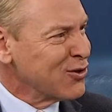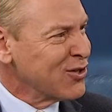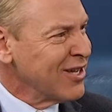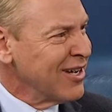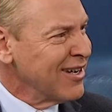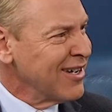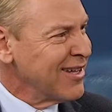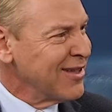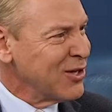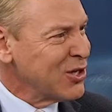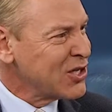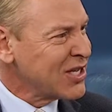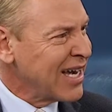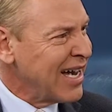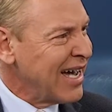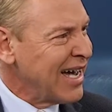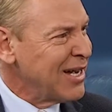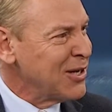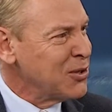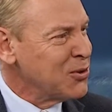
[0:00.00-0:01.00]
This
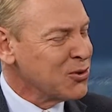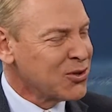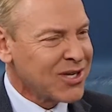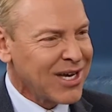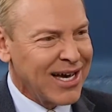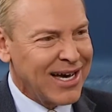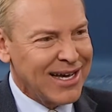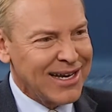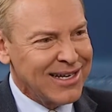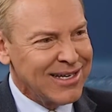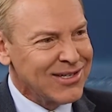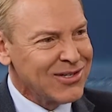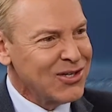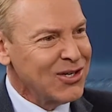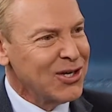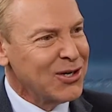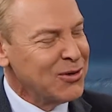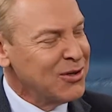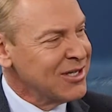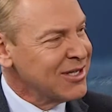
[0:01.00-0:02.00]
guy who's got his,
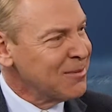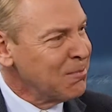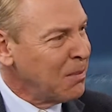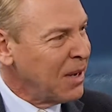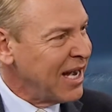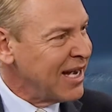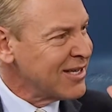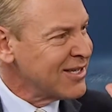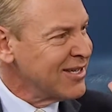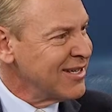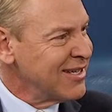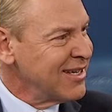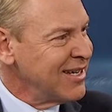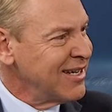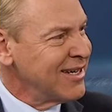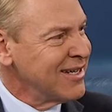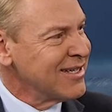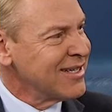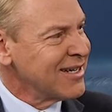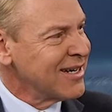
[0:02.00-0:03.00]
he's in
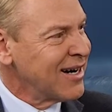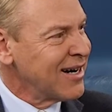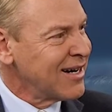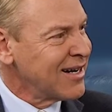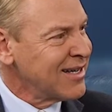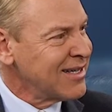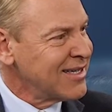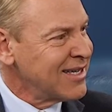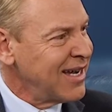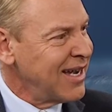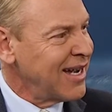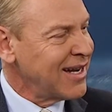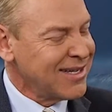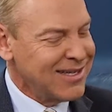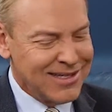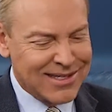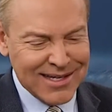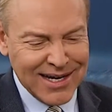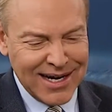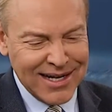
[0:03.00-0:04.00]
Pasadena. He's an architect.
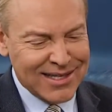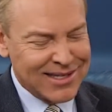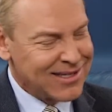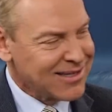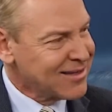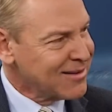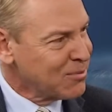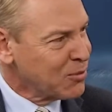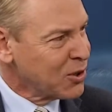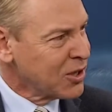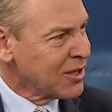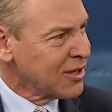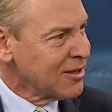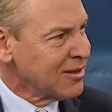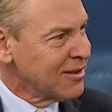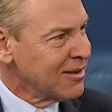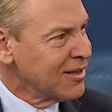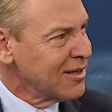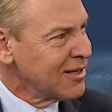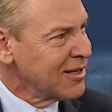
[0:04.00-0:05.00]
He's got this
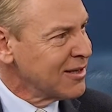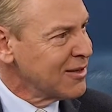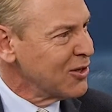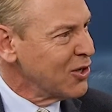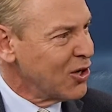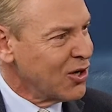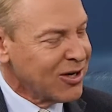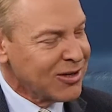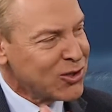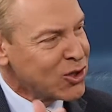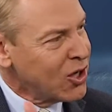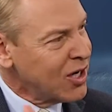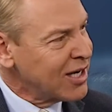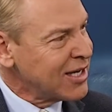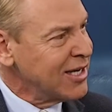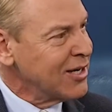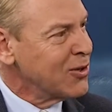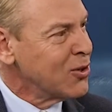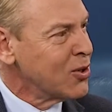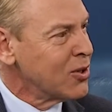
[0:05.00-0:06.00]
little,
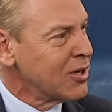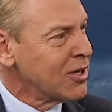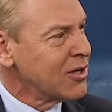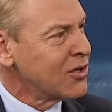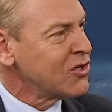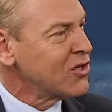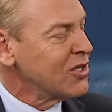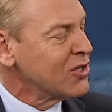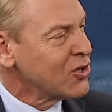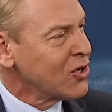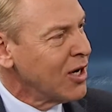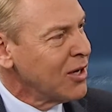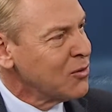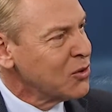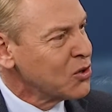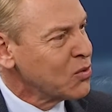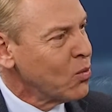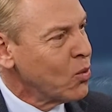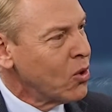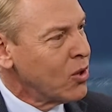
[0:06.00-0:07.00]
talking horse. It's
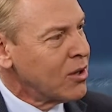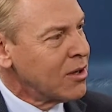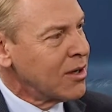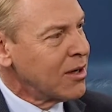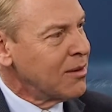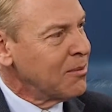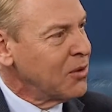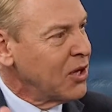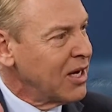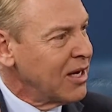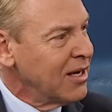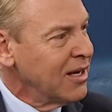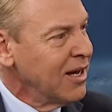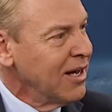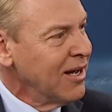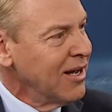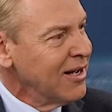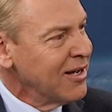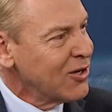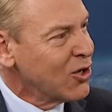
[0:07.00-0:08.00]
always warm. They
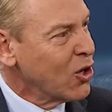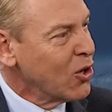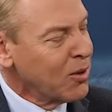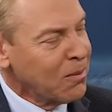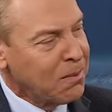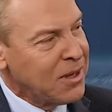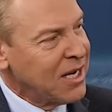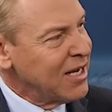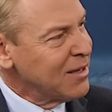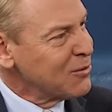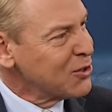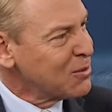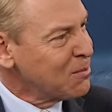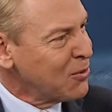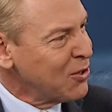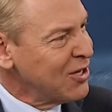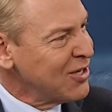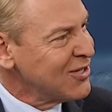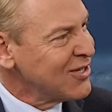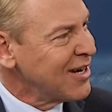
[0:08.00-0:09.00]
go to Palm
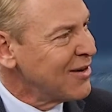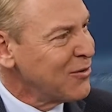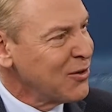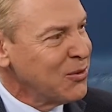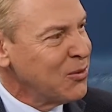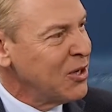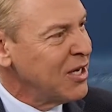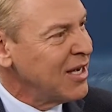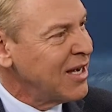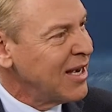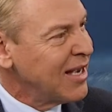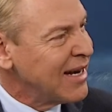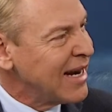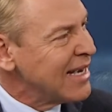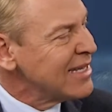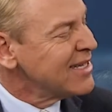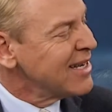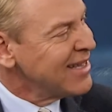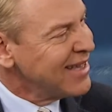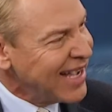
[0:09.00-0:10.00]
Springs every weekend. I
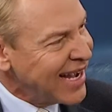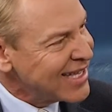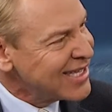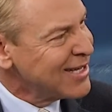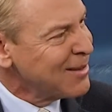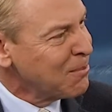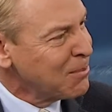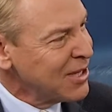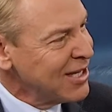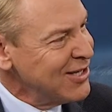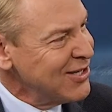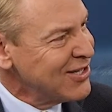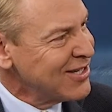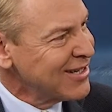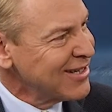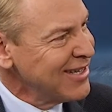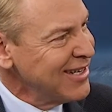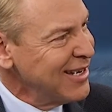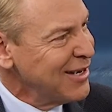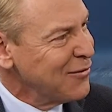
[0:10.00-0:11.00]
said, that's a place to
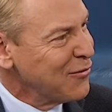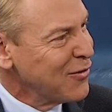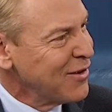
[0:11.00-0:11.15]
live.